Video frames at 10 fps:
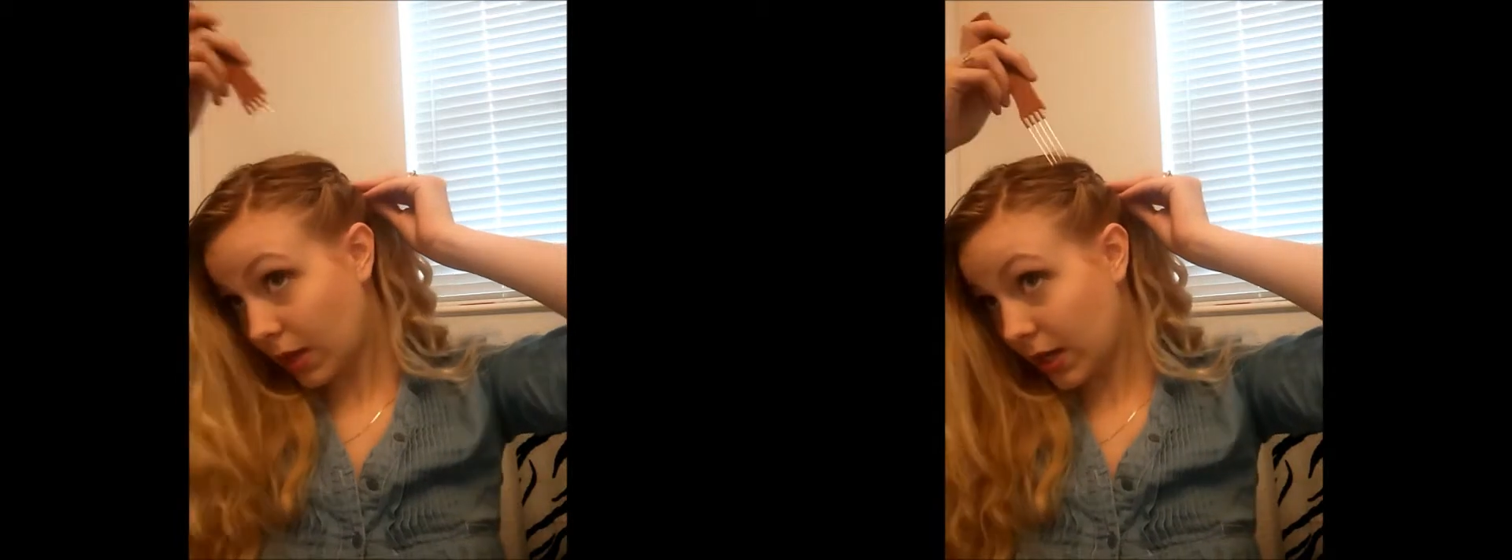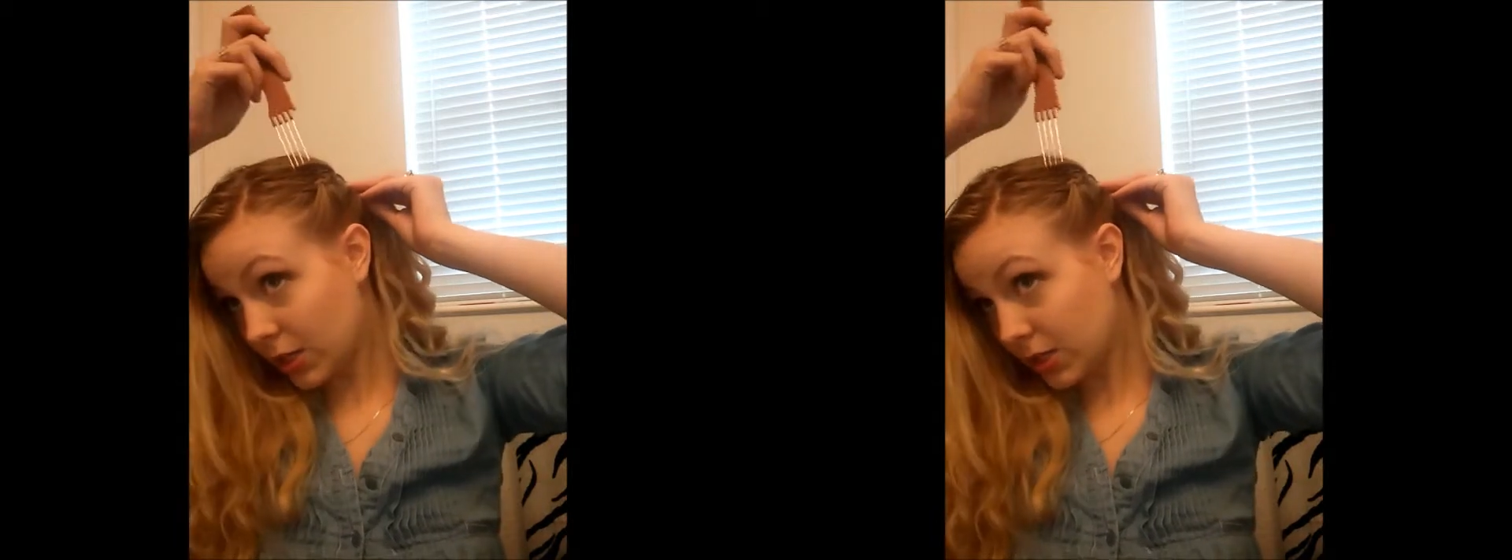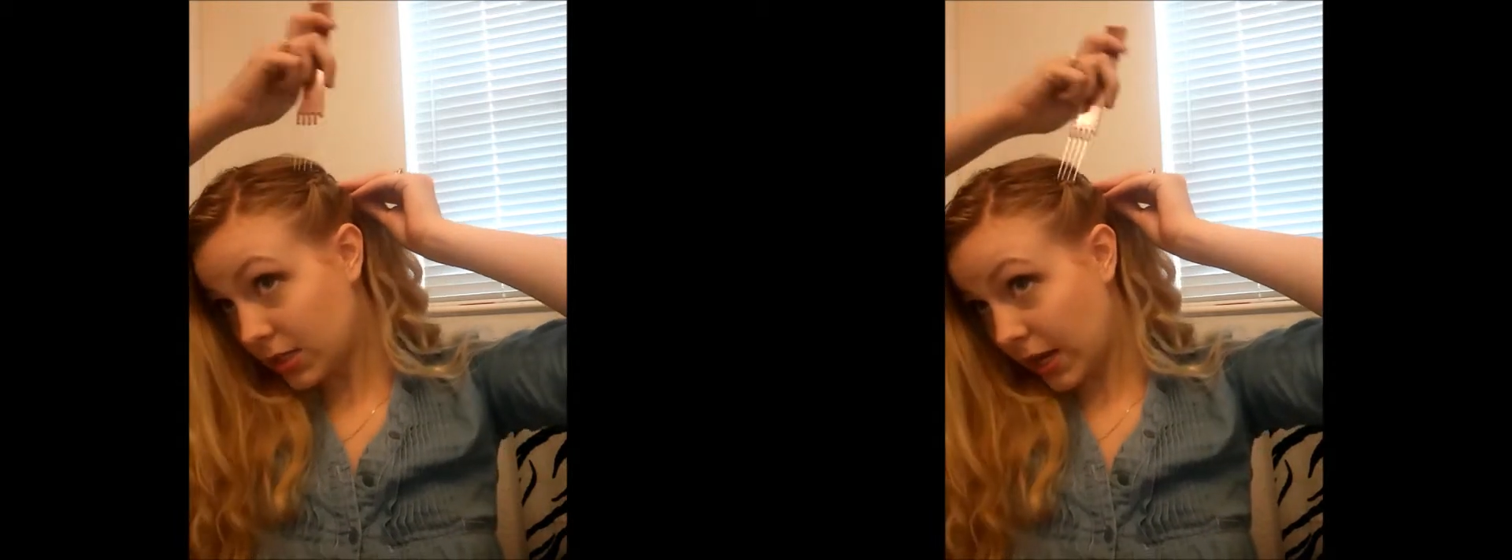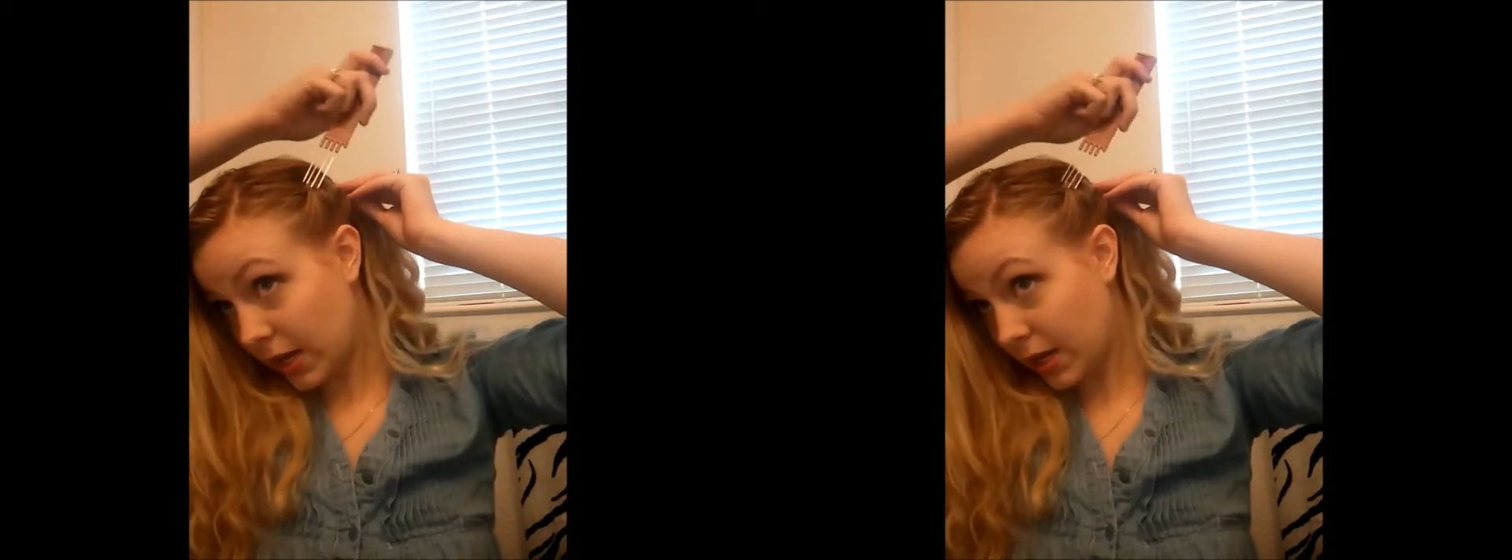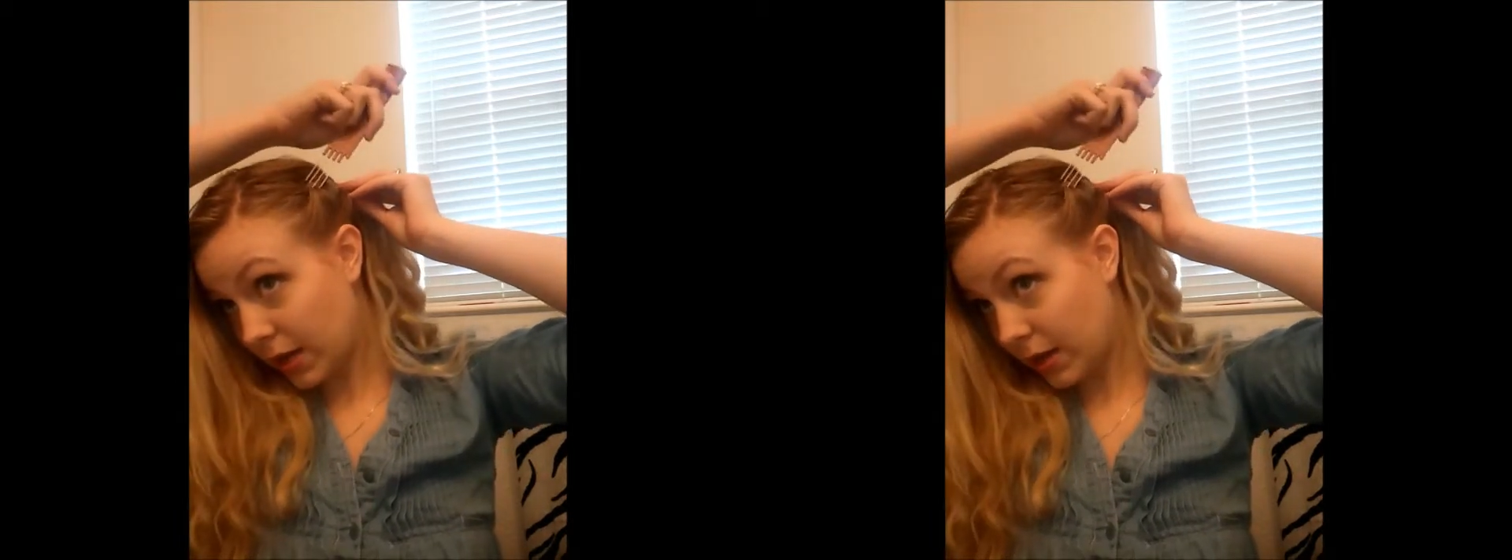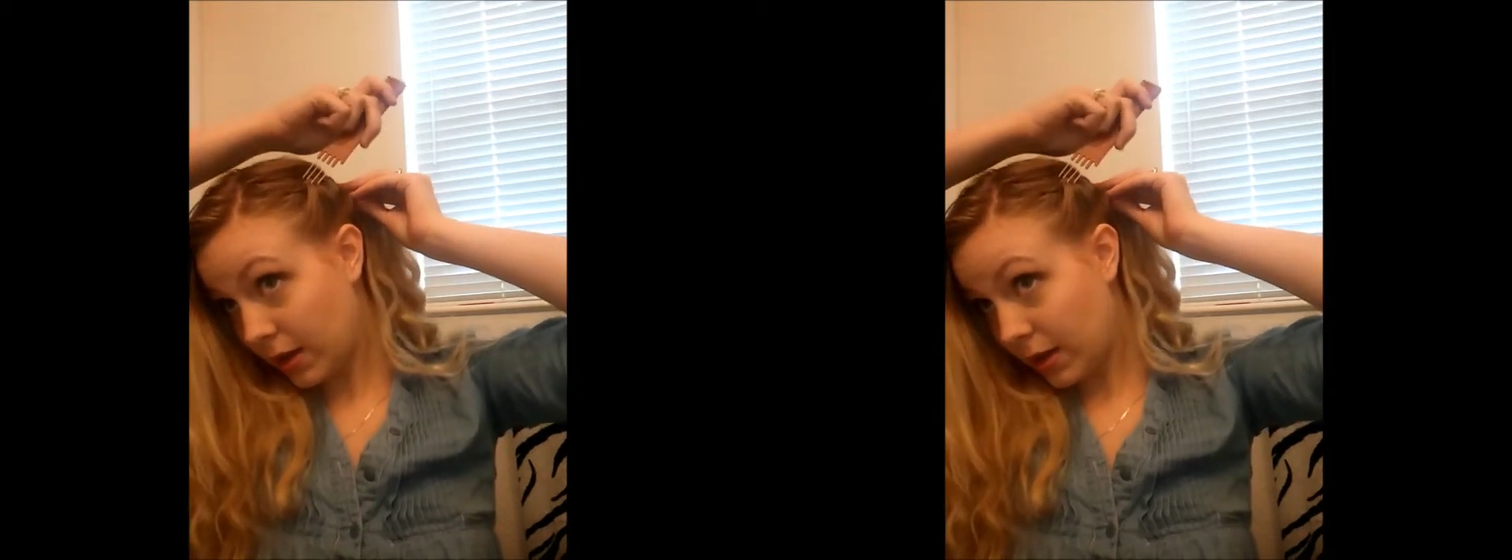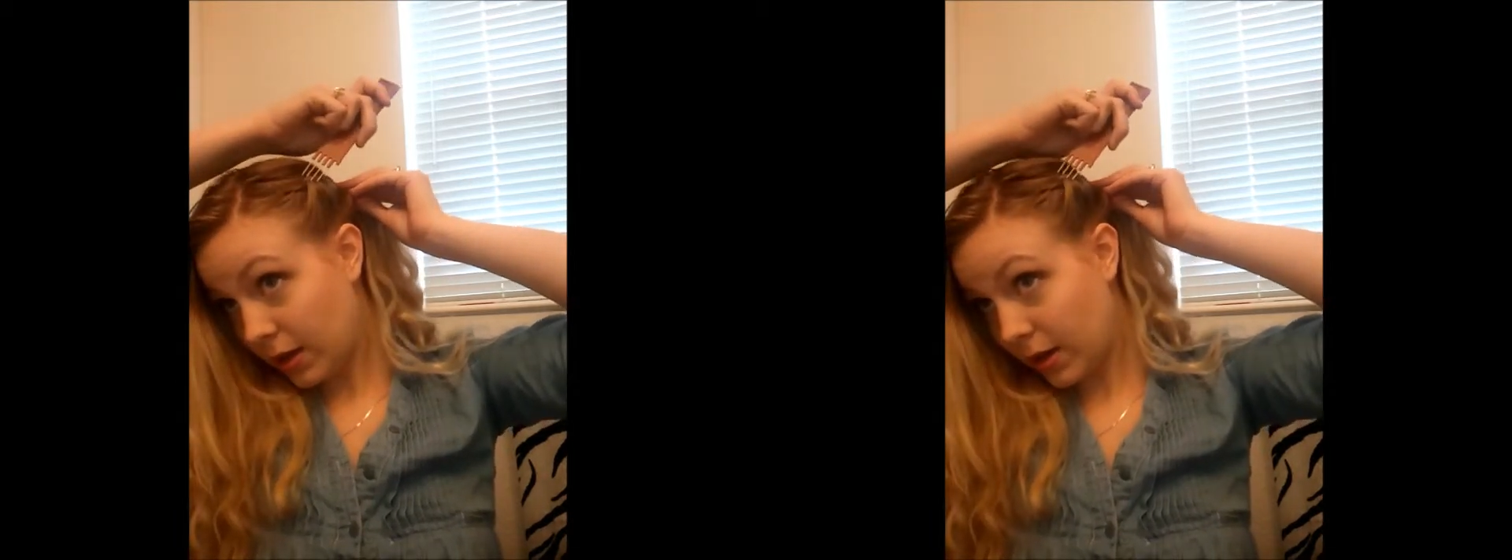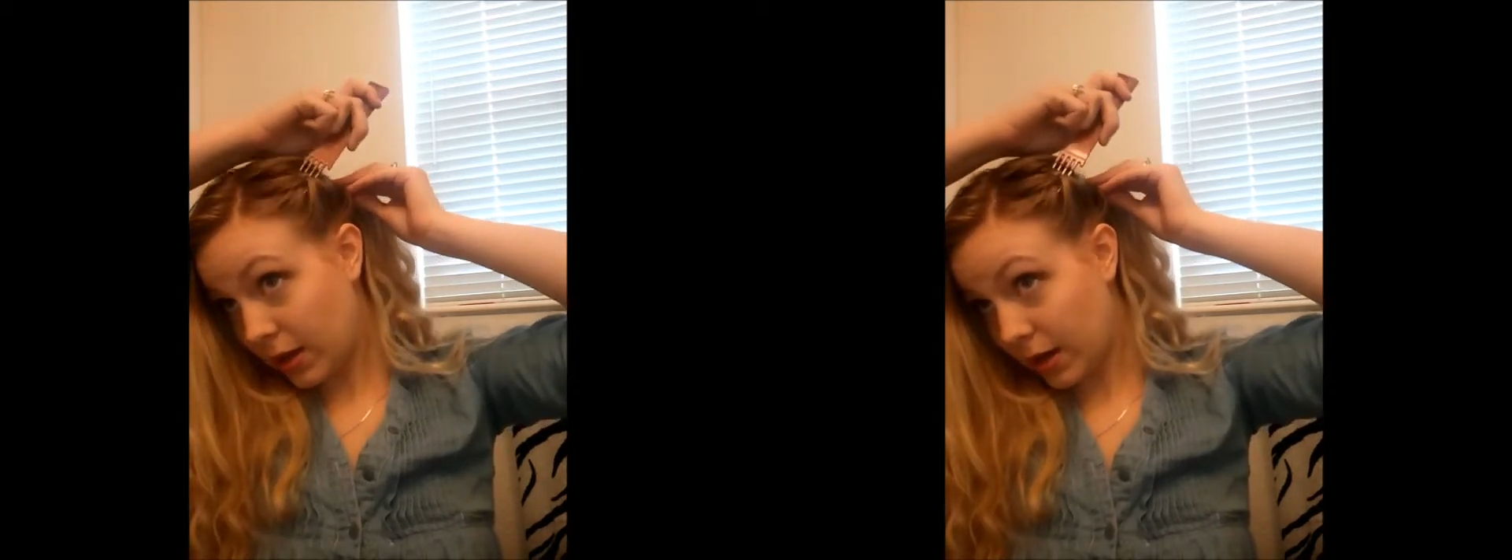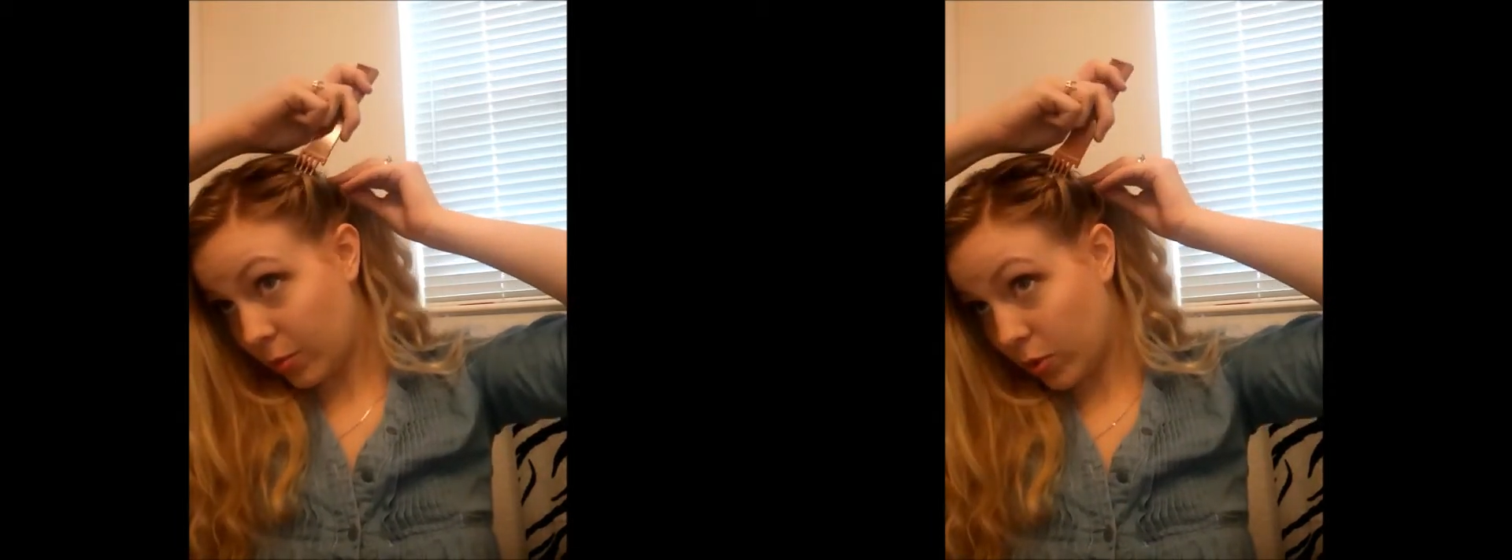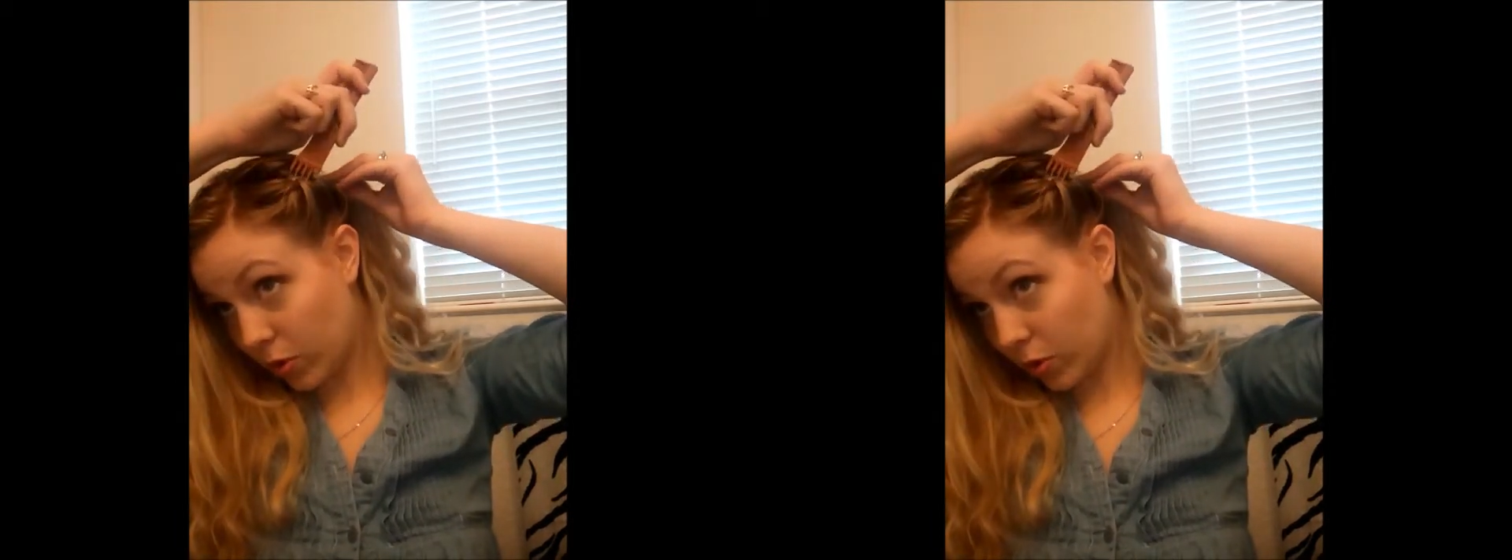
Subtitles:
I just take it and I